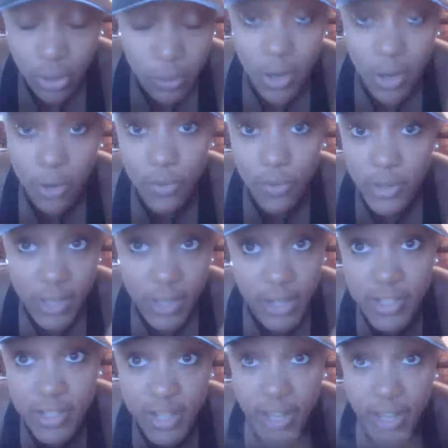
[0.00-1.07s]
the way over and
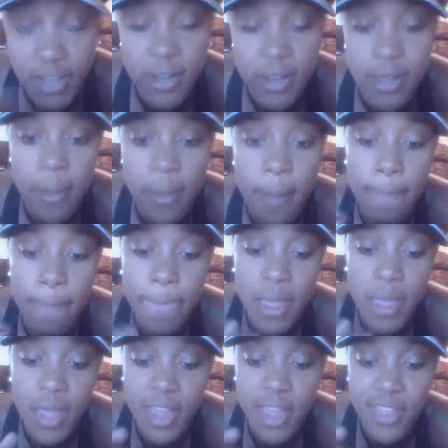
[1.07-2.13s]
cut it again.
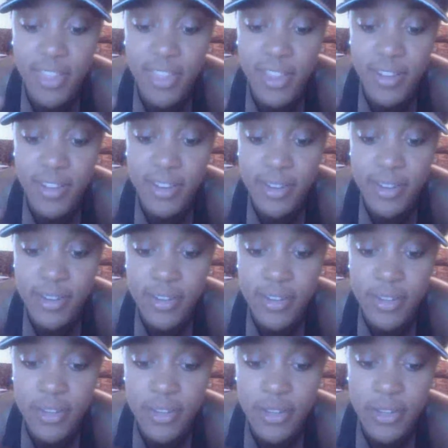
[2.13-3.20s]
And then,
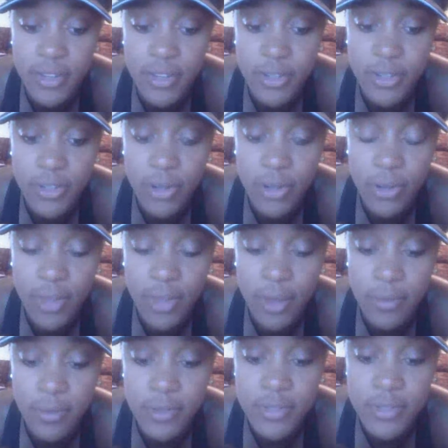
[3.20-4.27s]
that
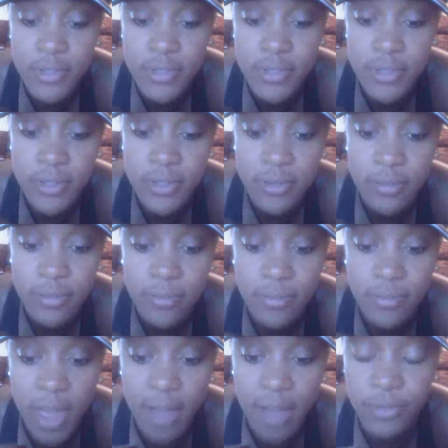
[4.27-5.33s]
was
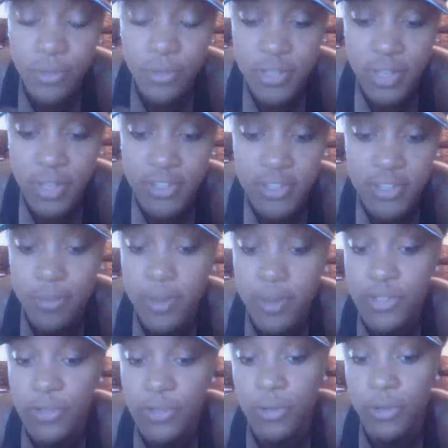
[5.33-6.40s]
after second
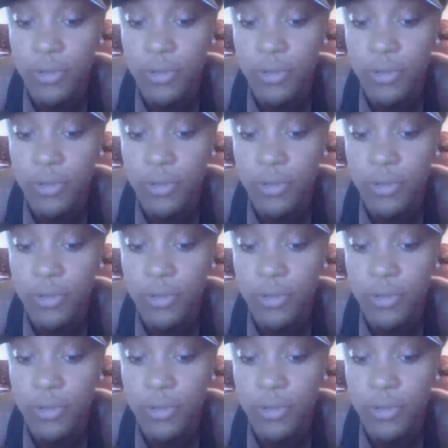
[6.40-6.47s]
semester.